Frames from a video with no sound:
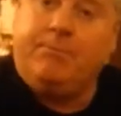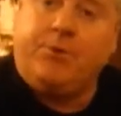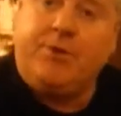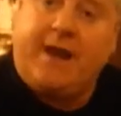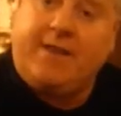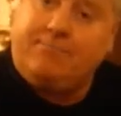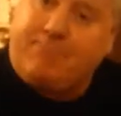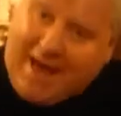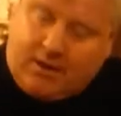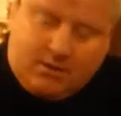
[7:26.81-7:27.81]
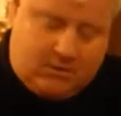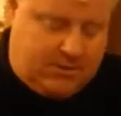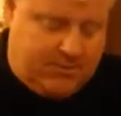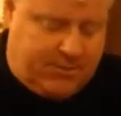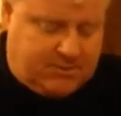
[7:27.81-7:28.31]
putting anything back
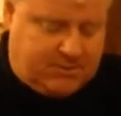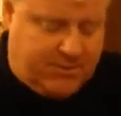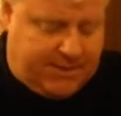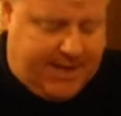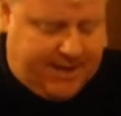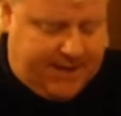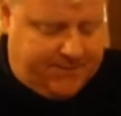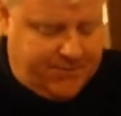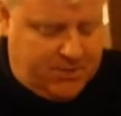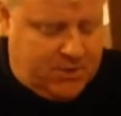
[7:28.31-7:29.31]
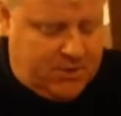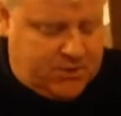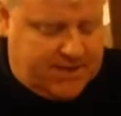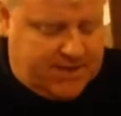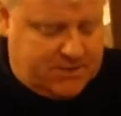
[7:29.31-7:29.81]
at the bottom of the deck.
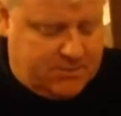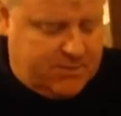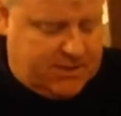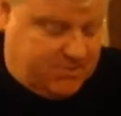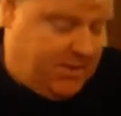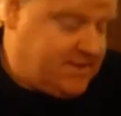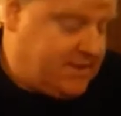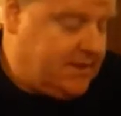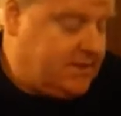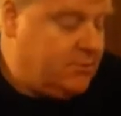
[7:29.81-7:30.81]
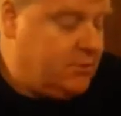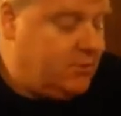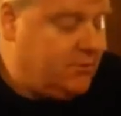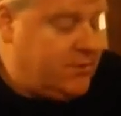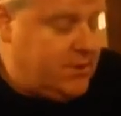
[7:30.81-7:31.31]
So that's basically the
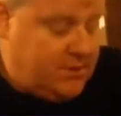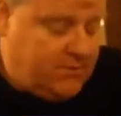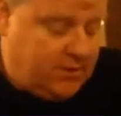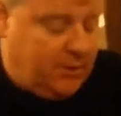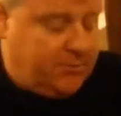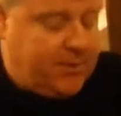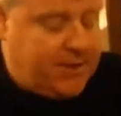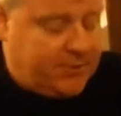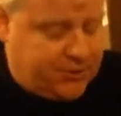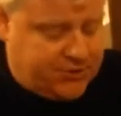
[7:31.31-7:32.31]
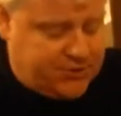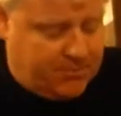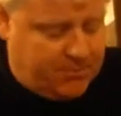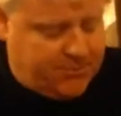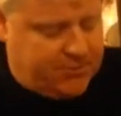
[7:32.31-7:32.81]
move. You've got a little break under the
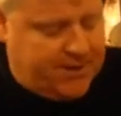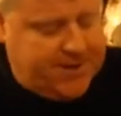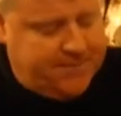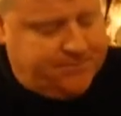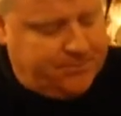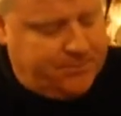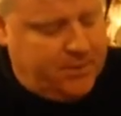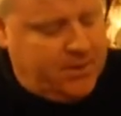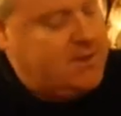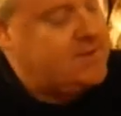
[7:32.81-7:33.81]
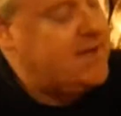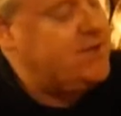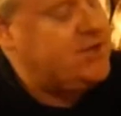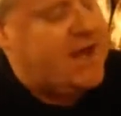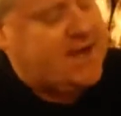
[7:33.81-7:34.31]
top 3. You
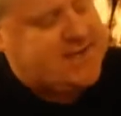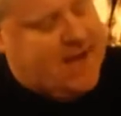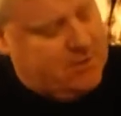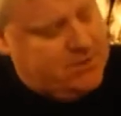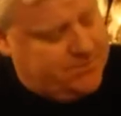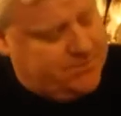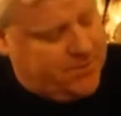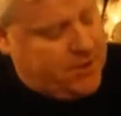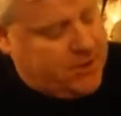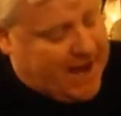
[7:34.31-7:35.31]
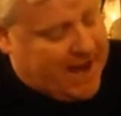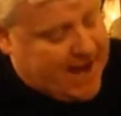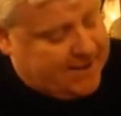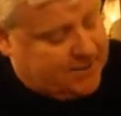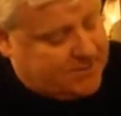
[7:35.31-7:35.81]
take the jacks out. You
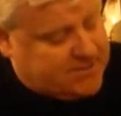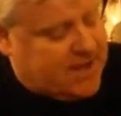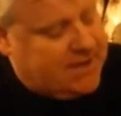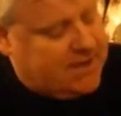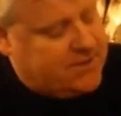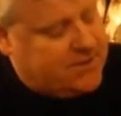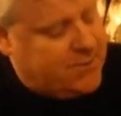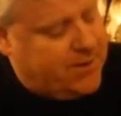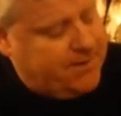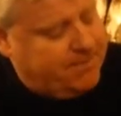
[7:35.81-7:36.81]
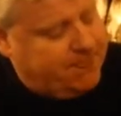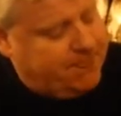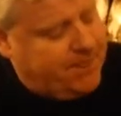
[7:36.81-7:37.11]
angle them slightly this way.